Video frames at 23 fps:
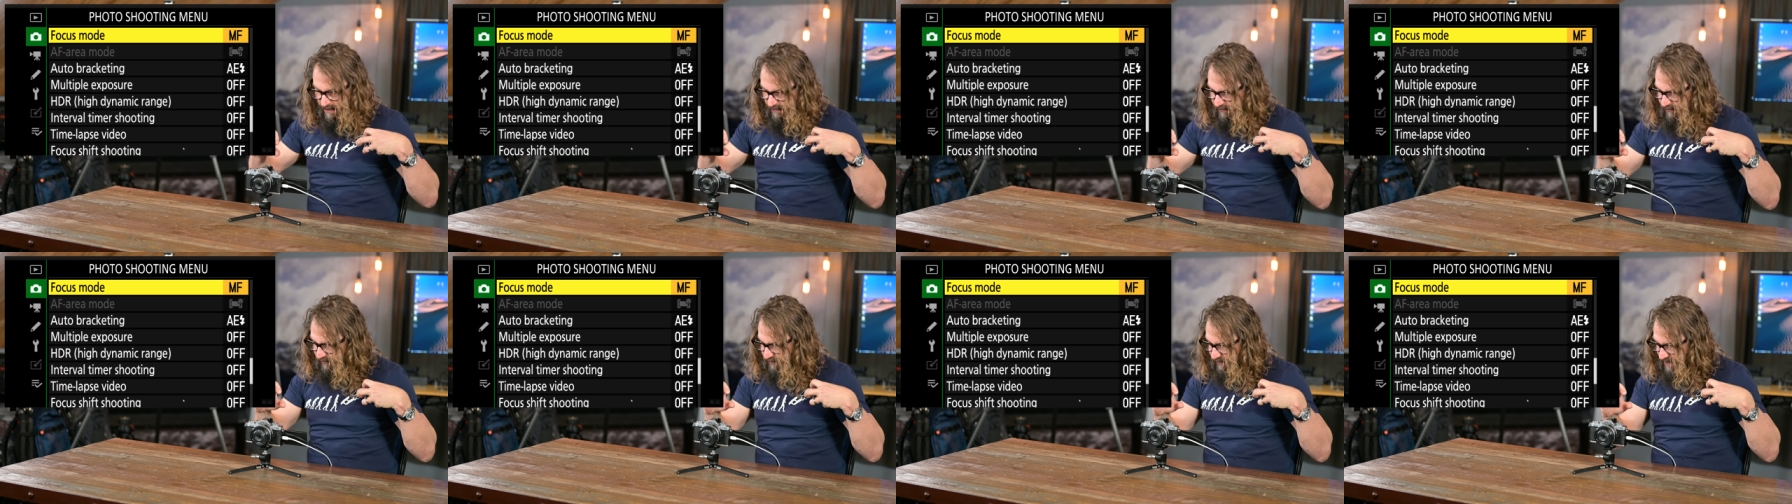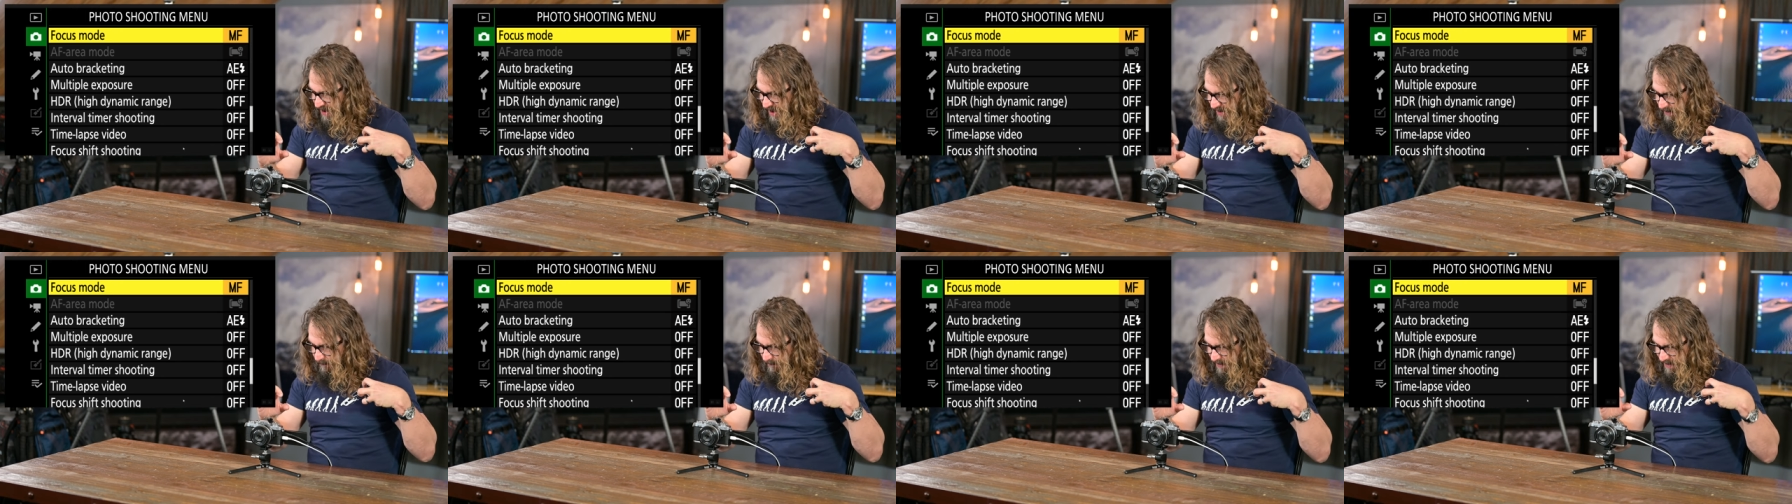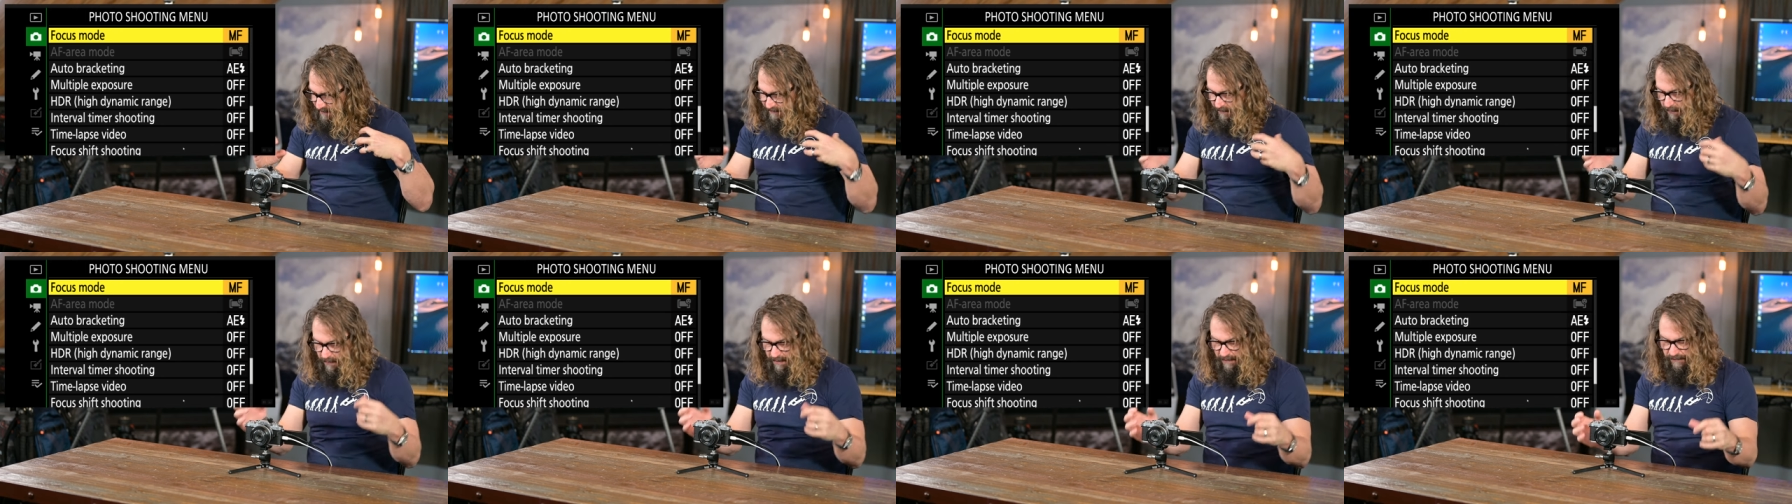check my
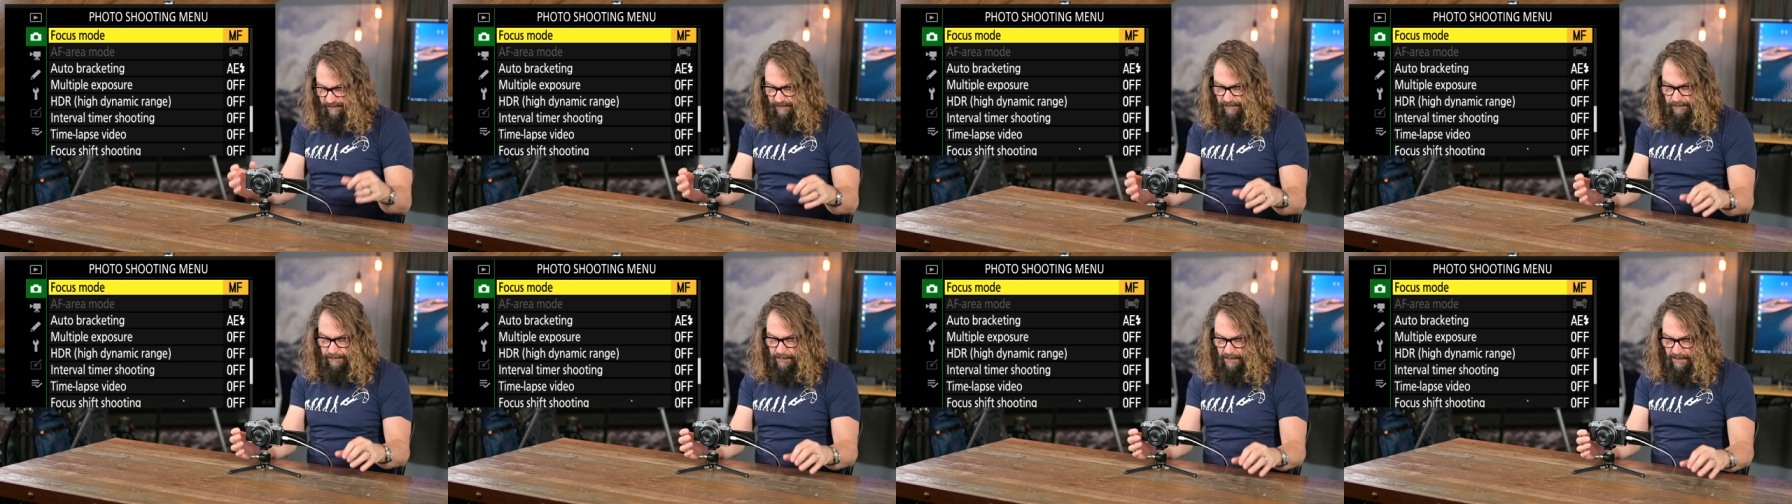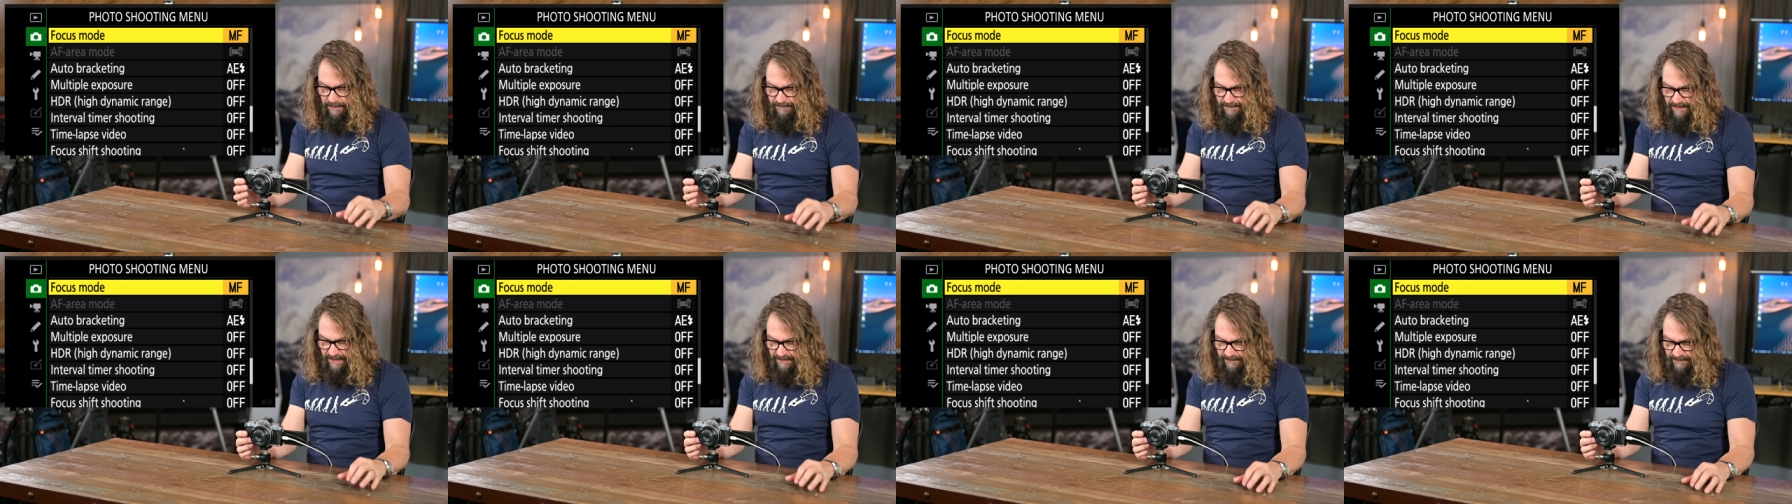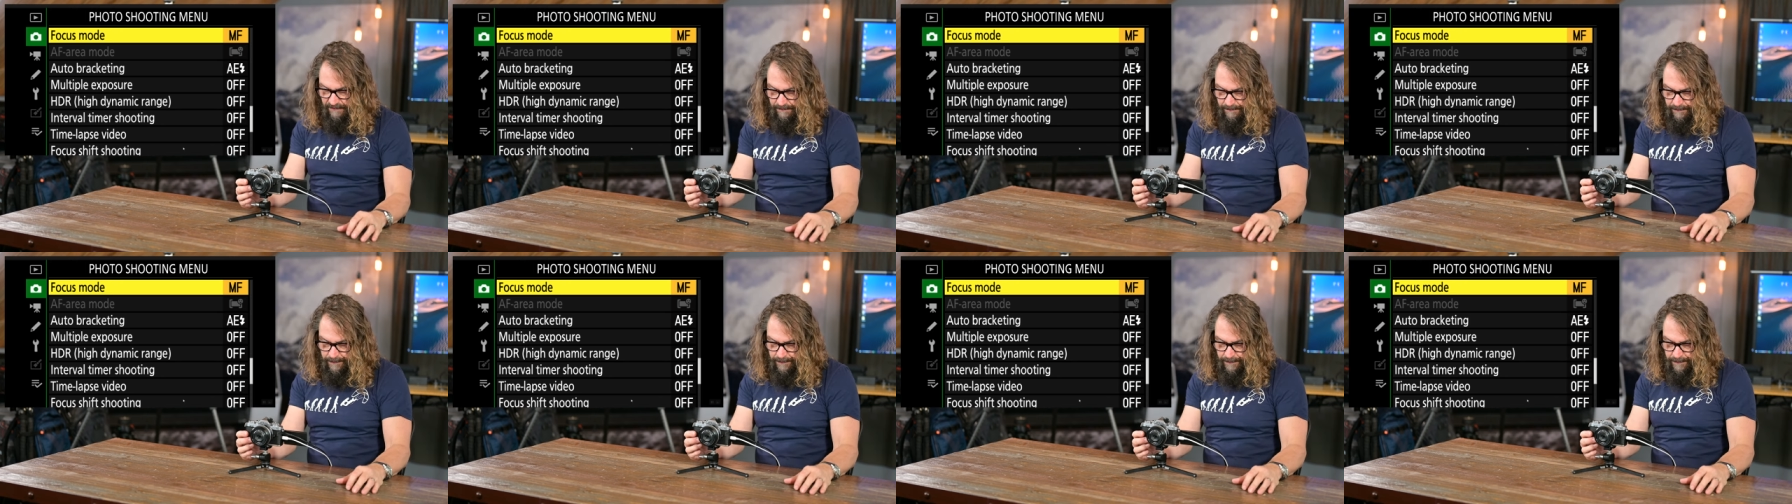focus is perfect.